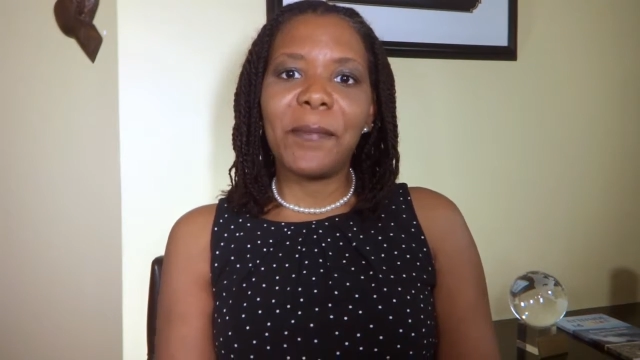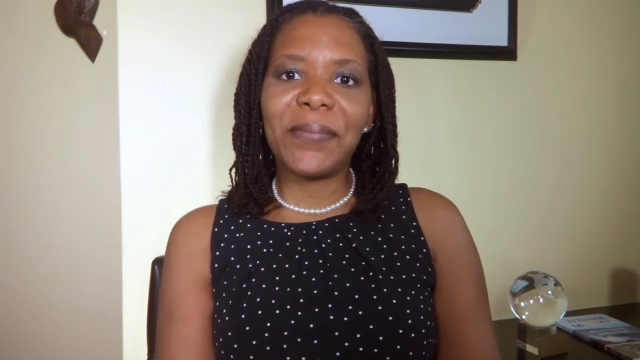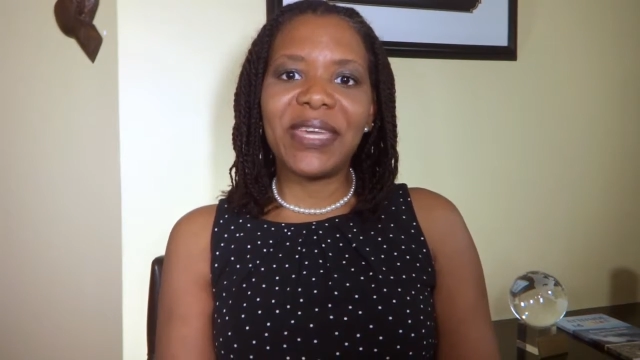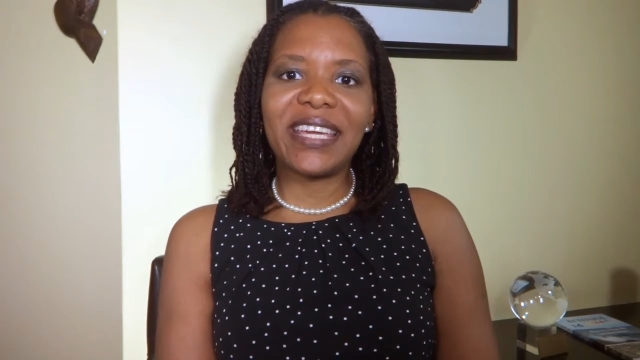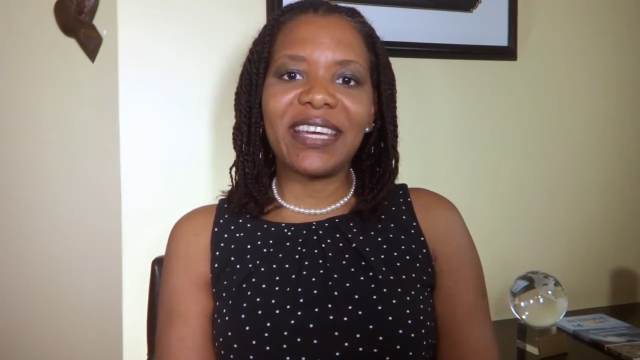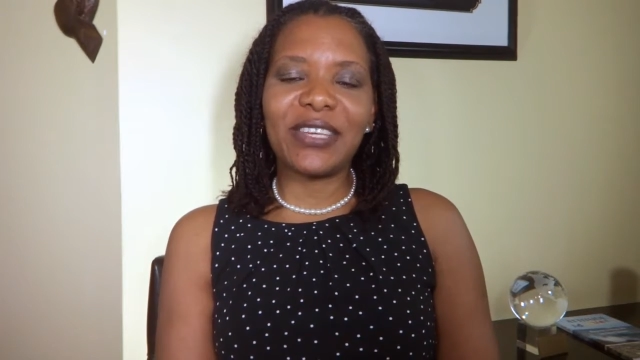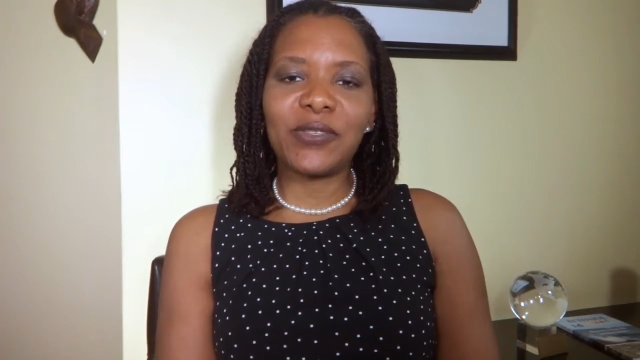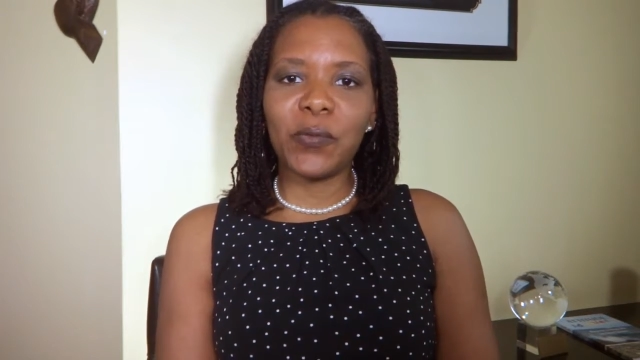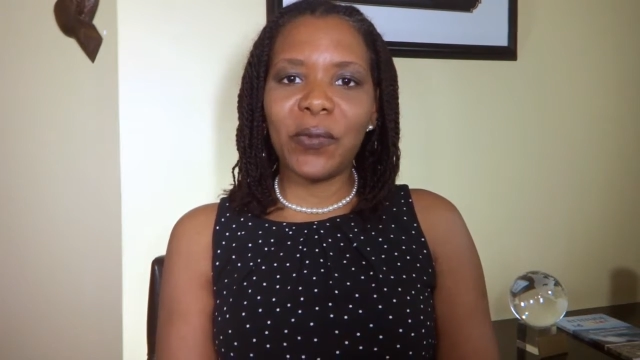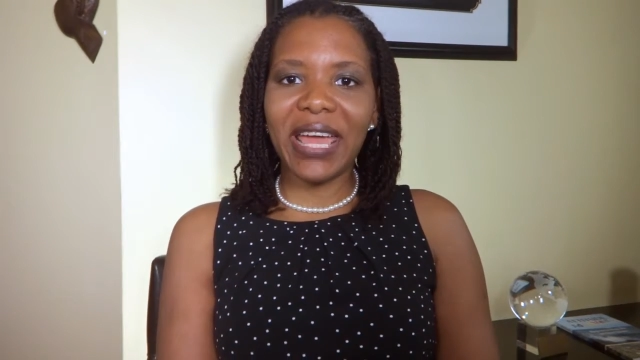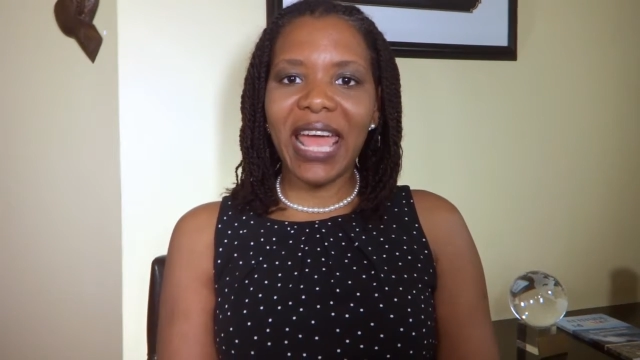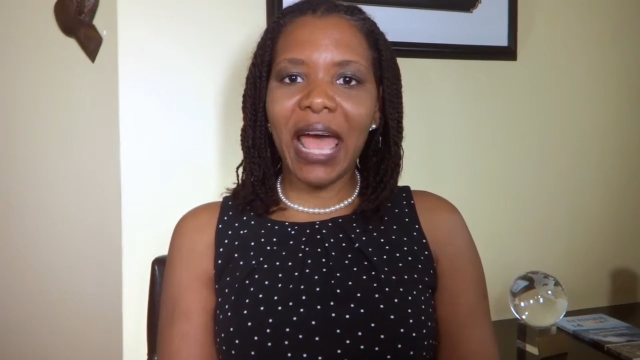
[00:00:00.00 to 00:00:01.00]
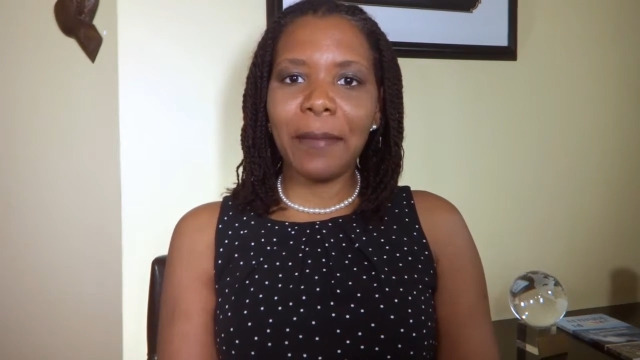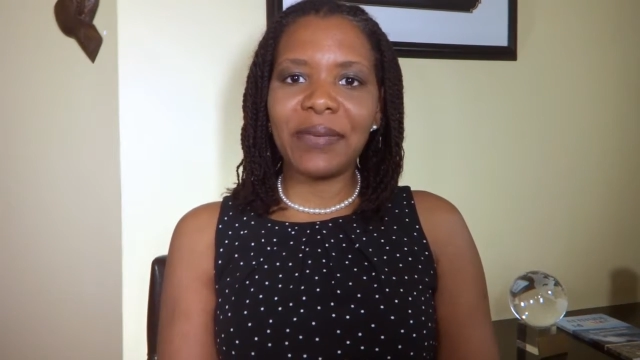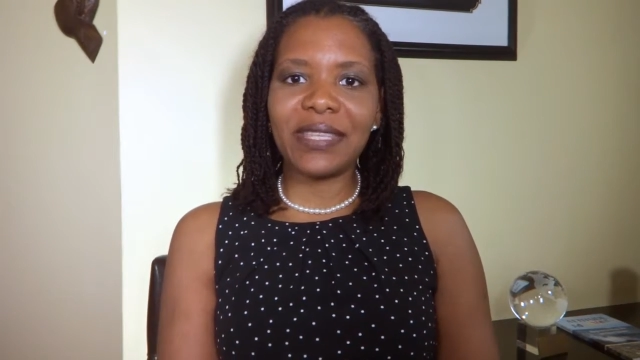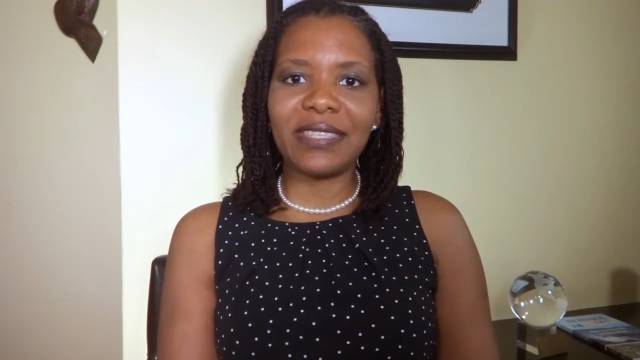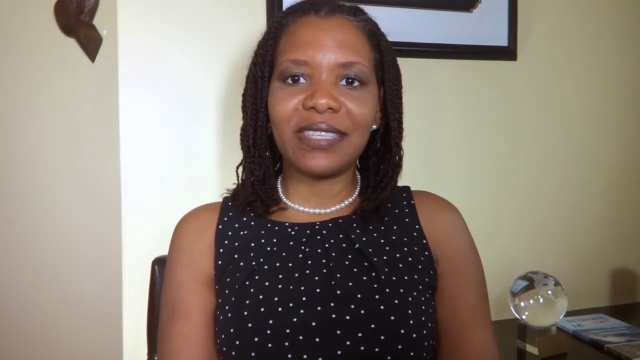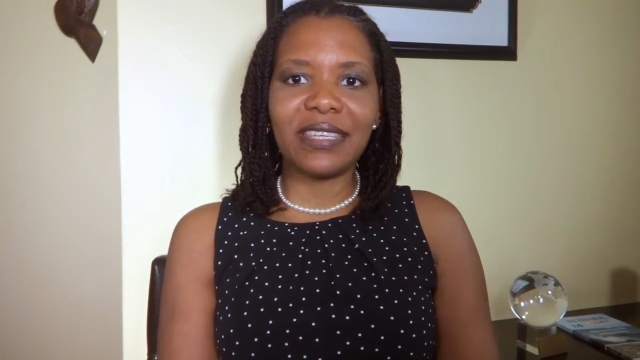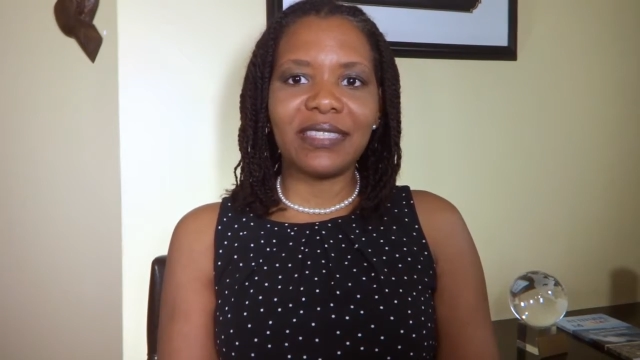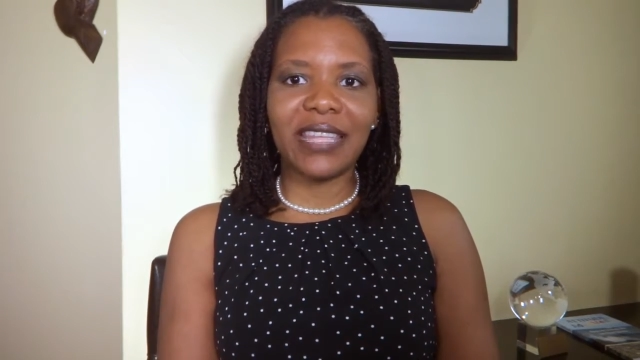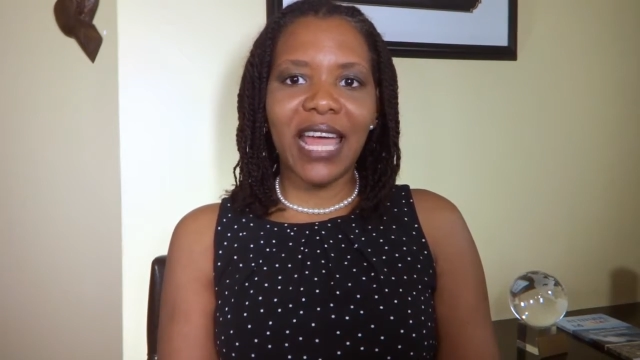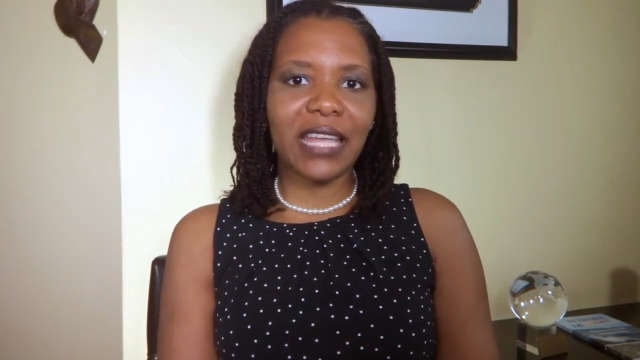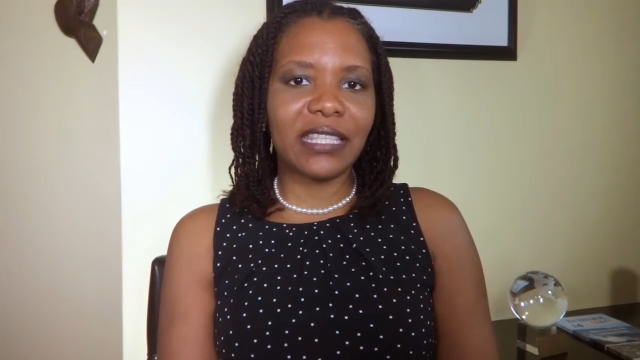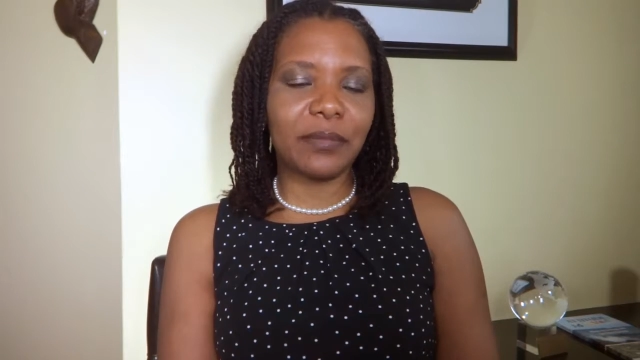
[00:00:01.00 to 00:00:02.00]
Because what happens is
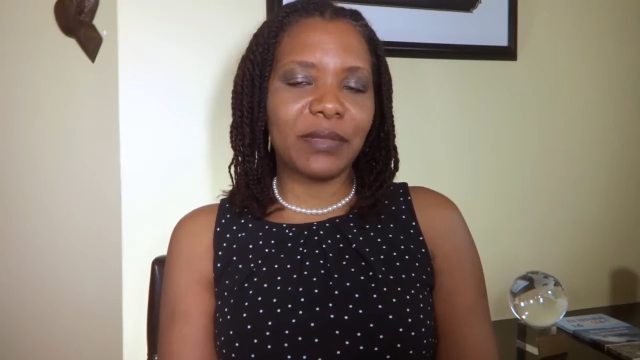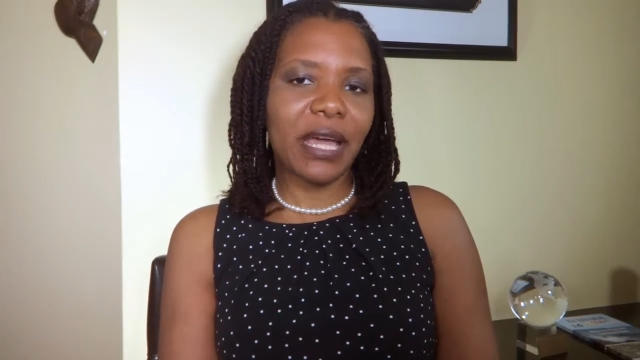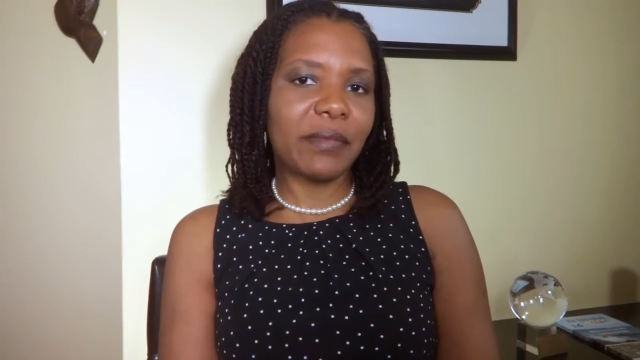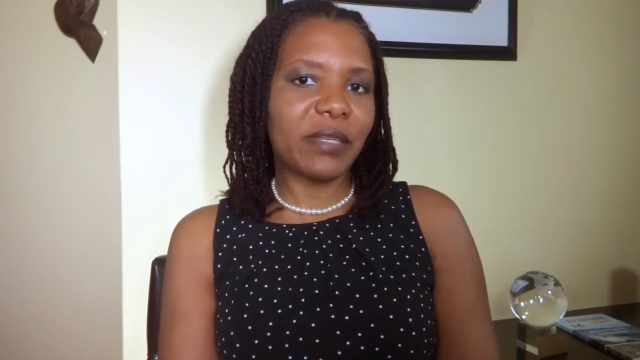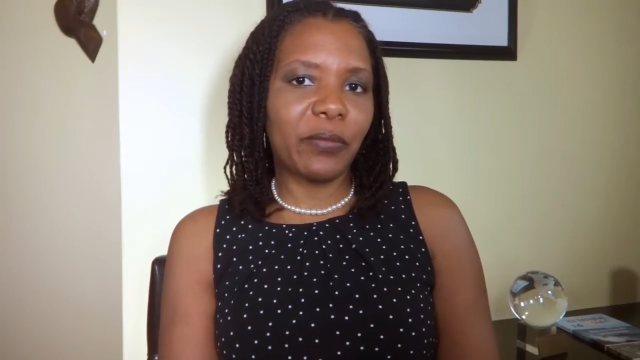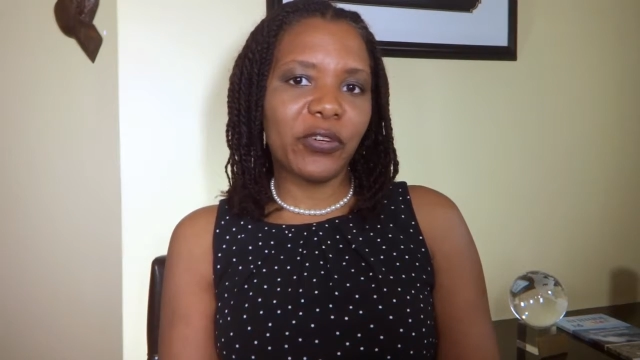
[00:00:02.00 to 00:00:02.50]
that sometimes